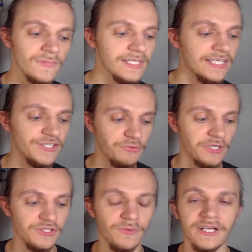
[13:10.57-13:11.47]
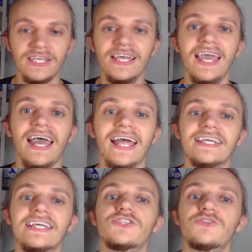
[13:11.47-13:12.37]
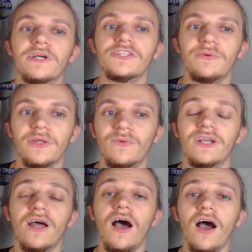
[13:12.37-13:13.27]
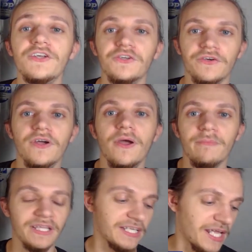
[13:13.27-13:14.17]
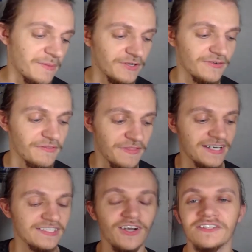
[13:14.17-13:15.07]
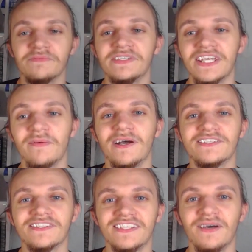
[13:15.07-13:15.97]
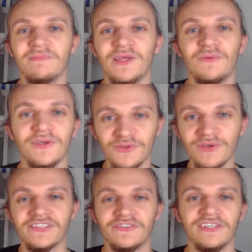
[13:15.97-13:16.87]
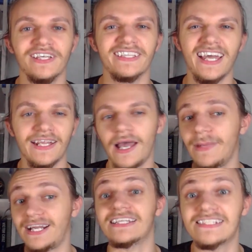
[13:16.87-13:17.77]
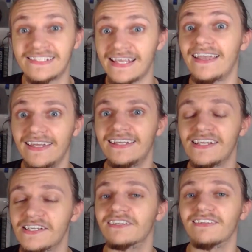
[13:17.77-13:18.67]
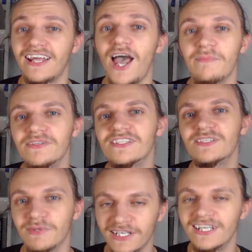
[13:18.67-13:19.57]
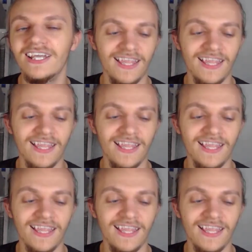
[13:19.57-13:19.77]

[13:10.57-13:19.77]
in 2020 and in 2021 under Billy Napier. That is an awesome DM I just got, by the way. You guys are going to like that. I'm not going to say it until it happens, but